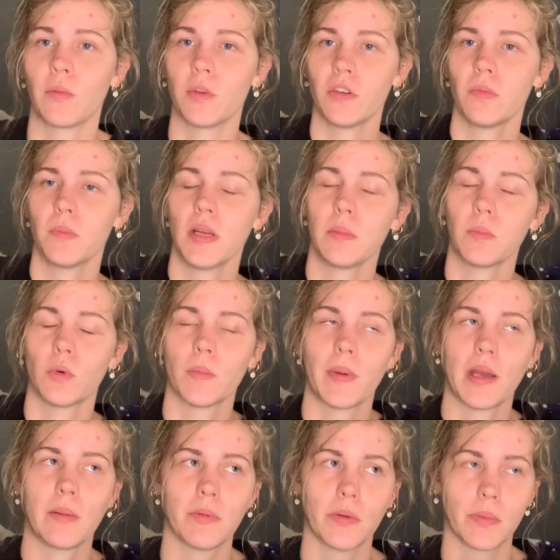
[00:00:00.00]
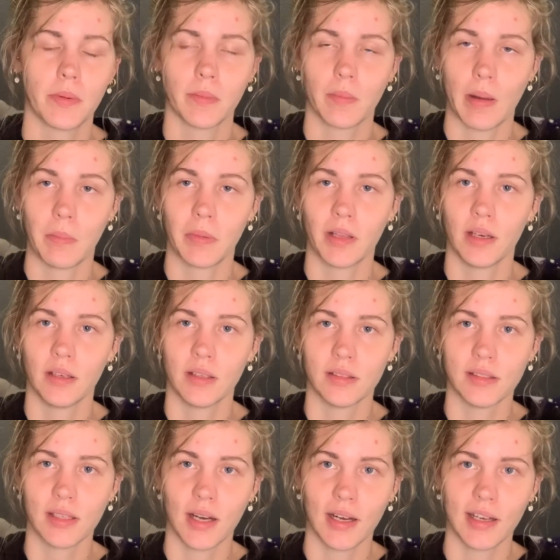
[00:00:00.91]
have made more paper, but my blender
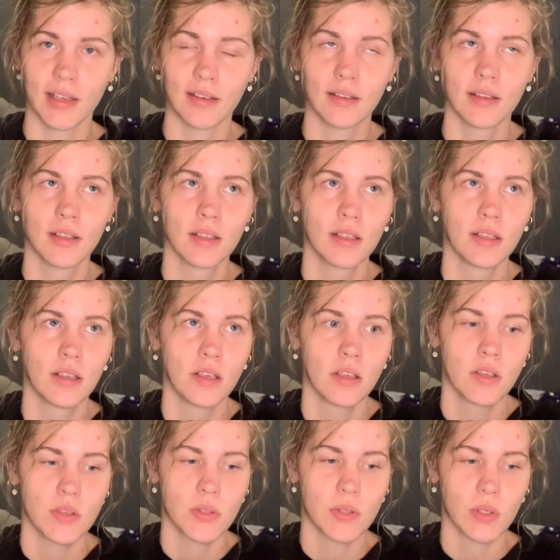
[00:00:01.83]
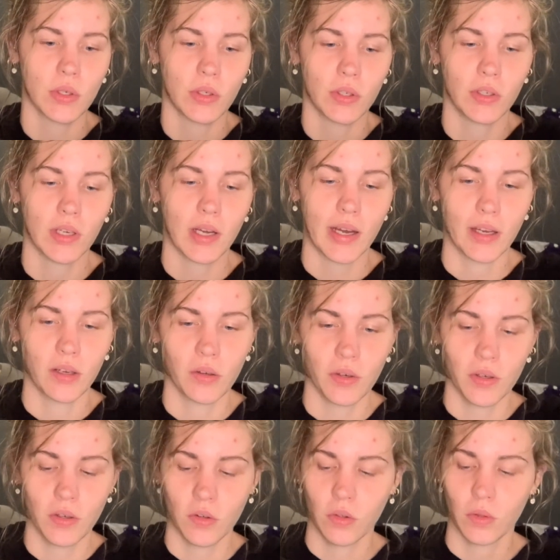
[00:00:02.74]
died. So I got
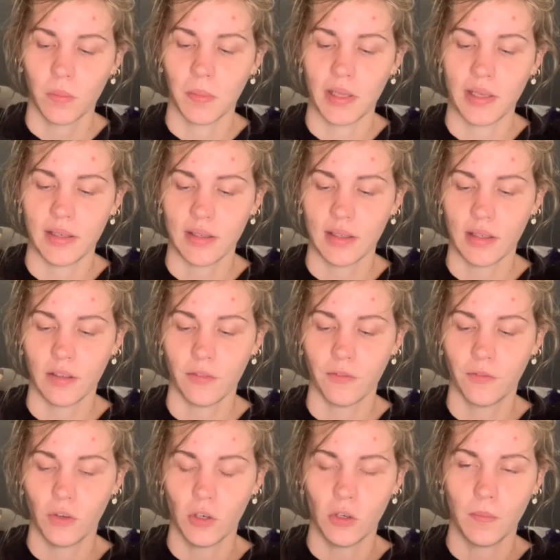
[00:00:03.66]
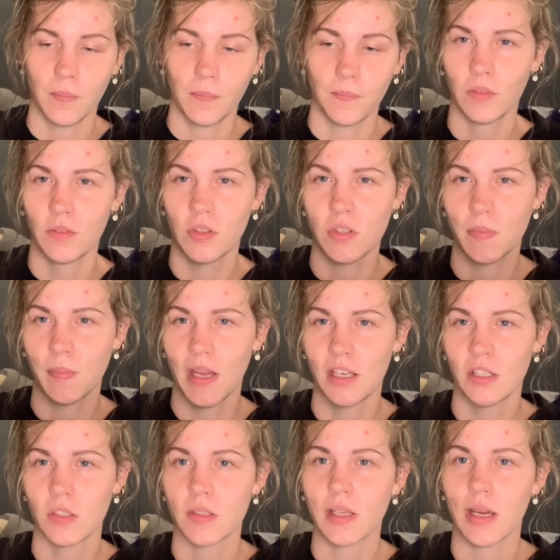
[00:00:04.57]
an old blender from those
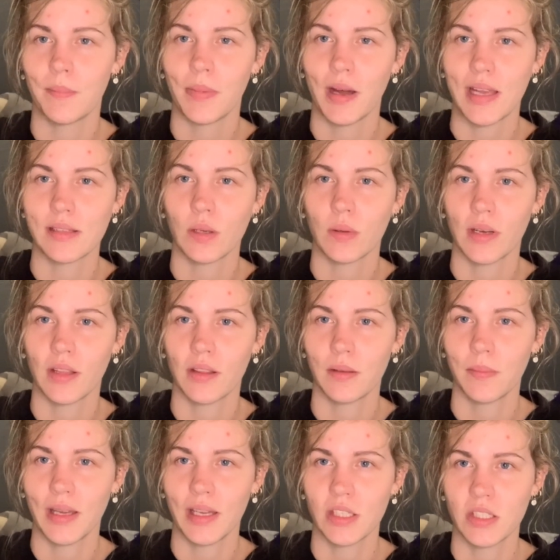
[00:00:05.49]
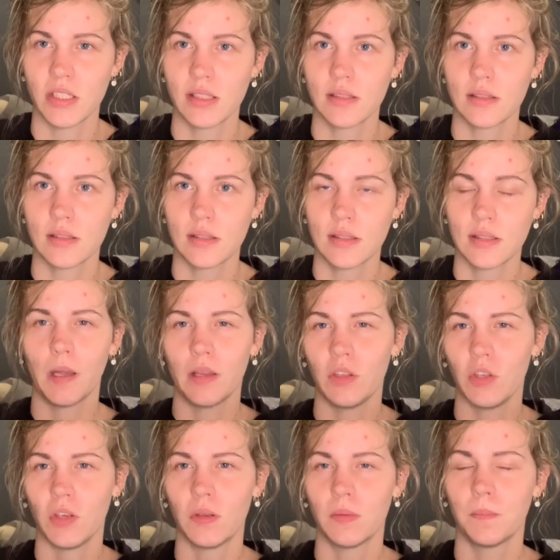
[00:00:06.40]
pages, like Buy Sell Nothing pages. Like
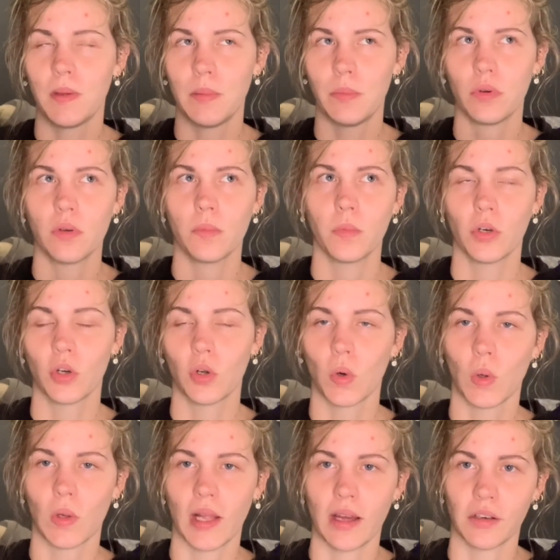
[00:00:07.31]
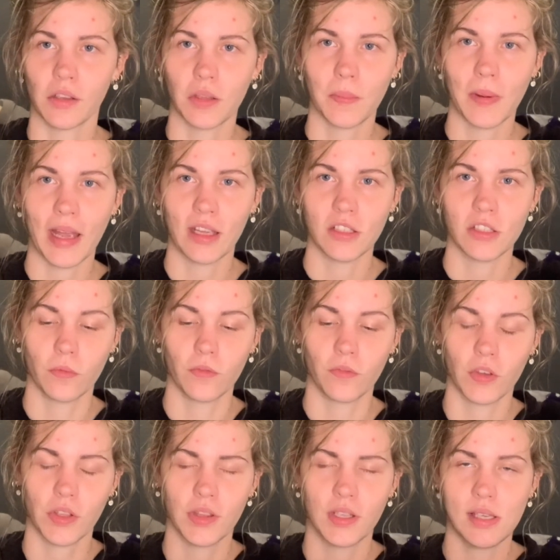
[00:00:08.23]
people can put a call out on the page
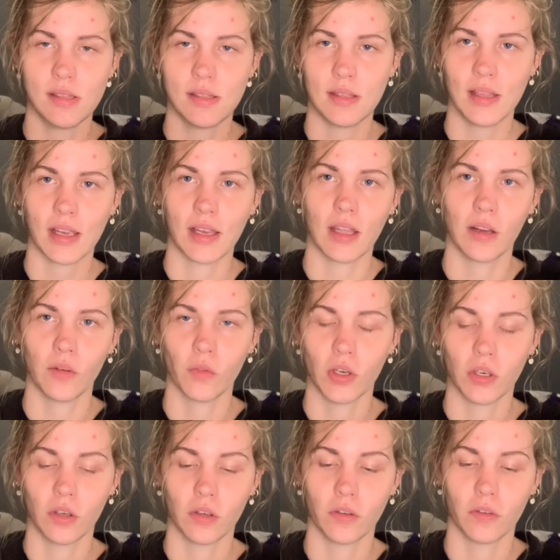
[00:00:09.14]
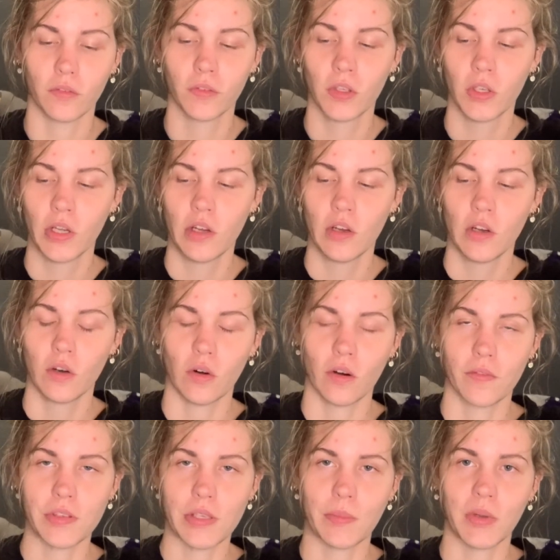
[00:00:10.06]
for things that they're getting rid of, or
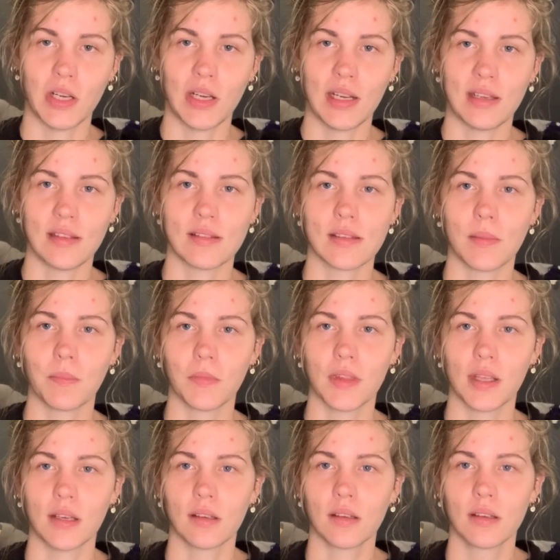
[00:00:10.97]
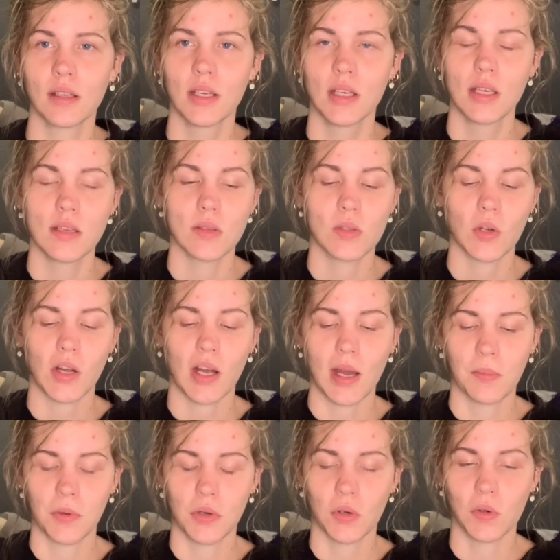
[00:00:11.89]
if somebody needs something. So I
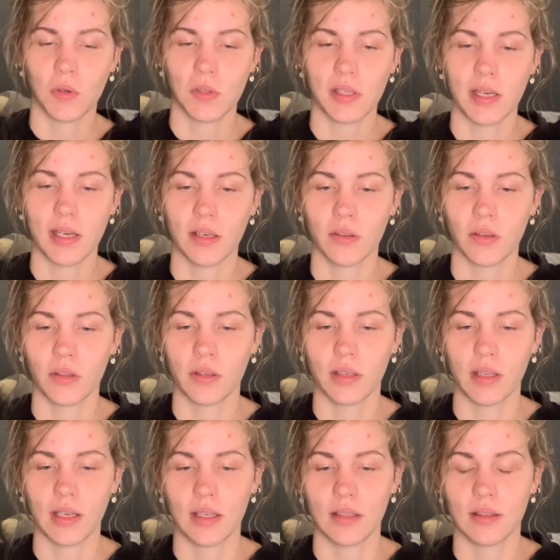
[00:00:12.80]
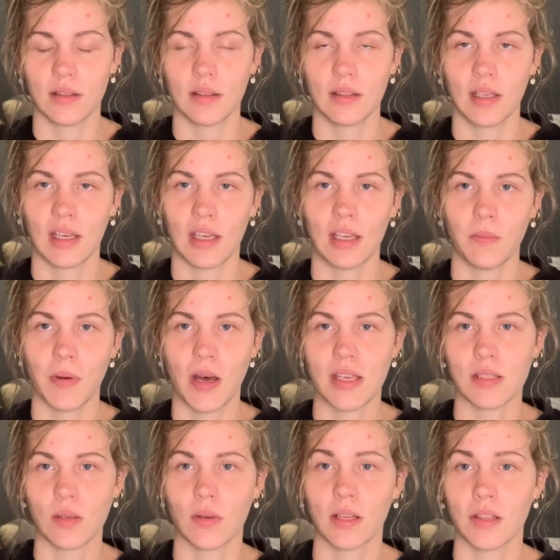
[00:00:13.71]
put a call out on a Buy
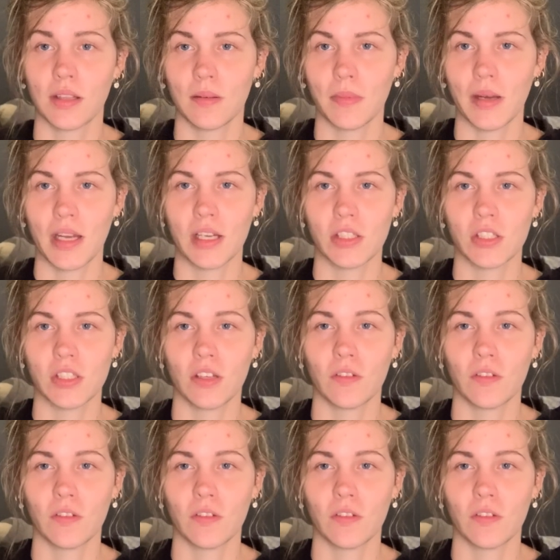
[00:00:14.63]
Sell Nothing page